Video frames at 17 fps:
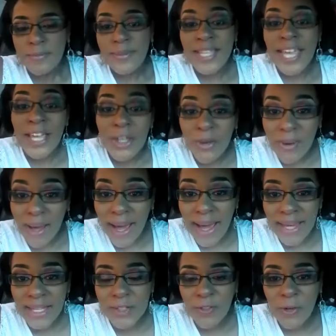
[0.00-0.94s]
thank you
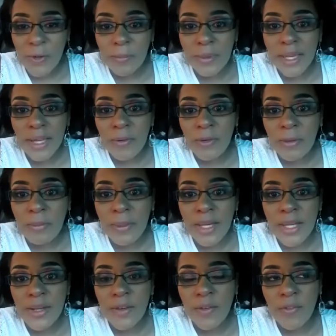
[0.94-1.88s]
guys for being with
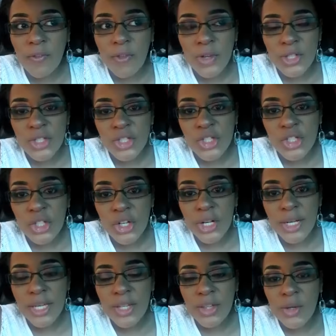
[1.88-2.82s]
me for this
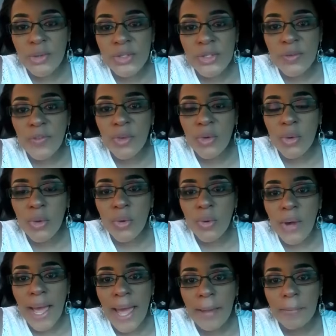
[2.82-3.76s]
journey. Those of you
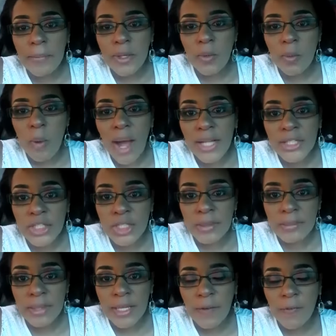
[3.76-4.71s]
who have been
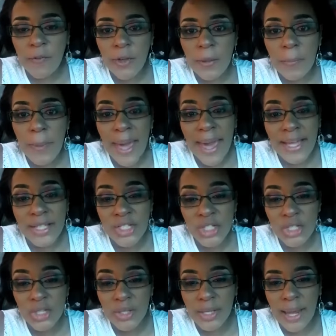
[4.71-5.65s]
watching me for the
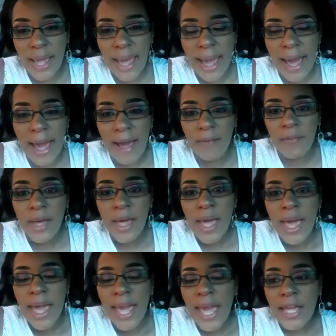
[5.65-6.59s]
past year and a half,
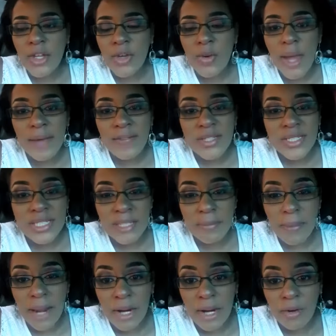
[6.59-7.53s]
and you have
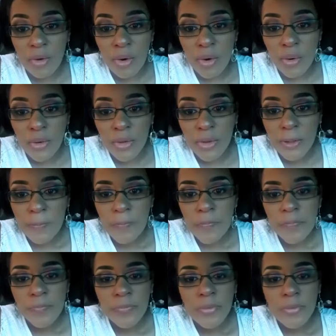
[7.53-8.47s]
seen my growth,
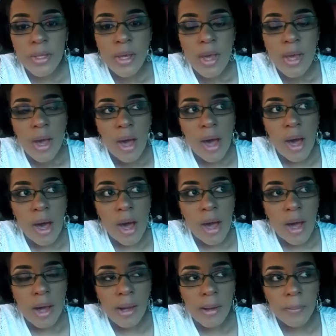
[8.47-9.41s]

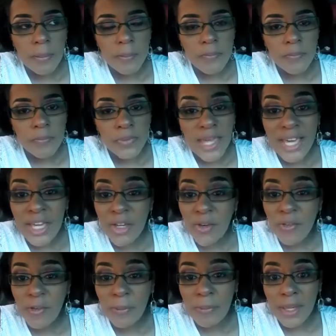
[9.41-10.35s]
thank
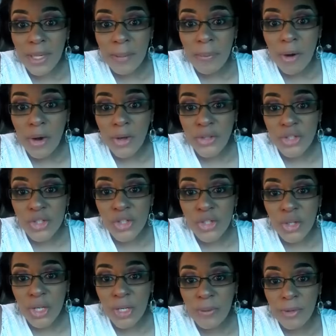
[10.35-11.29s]
you for being part of this
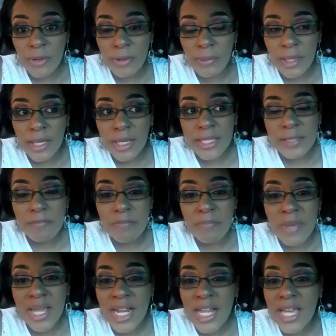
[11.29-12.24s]
journey with me, because
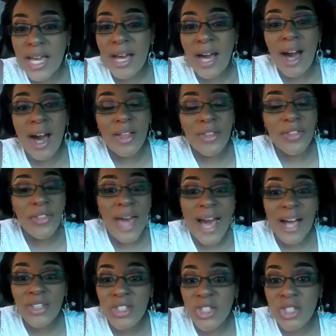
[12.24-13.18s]
many
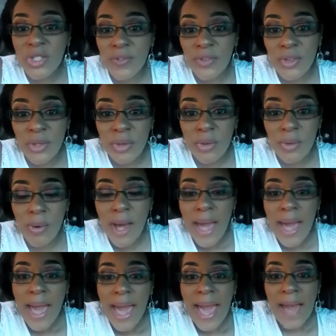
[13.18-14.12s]
thousands of you
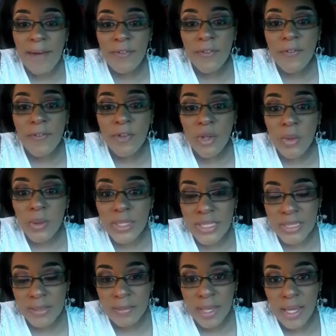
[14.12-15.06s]
have
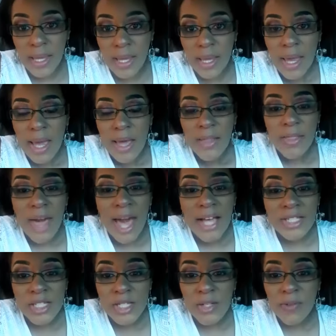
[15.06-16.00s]
influenced me.
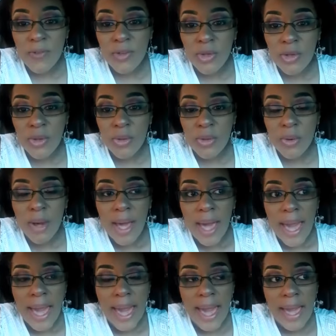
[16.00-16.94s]
Thousands of you
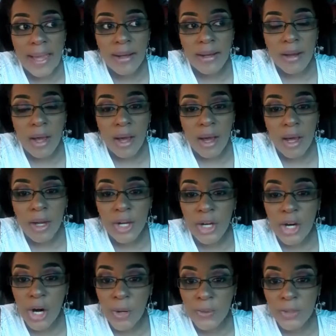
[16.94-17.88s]
had
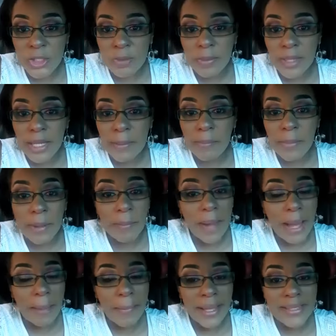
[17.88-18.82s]
encouraged me and been
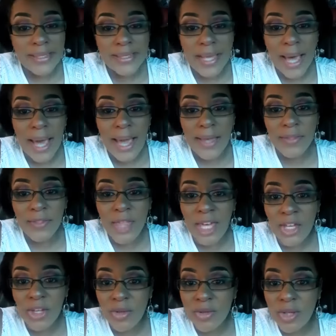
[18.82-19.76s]
by my side.
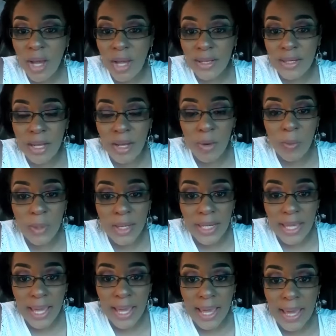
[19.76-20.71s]
Thank you, Donna
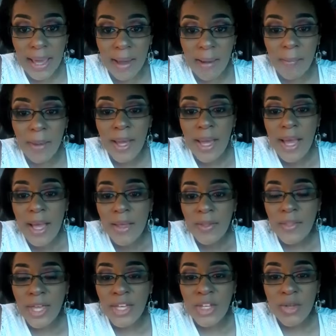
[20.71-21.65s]
Whittingham.
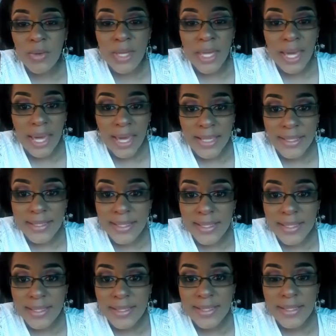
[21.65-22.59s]
Thank you,
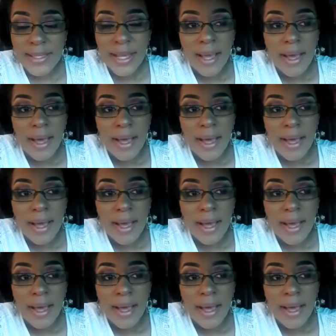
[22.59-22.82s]
Candace.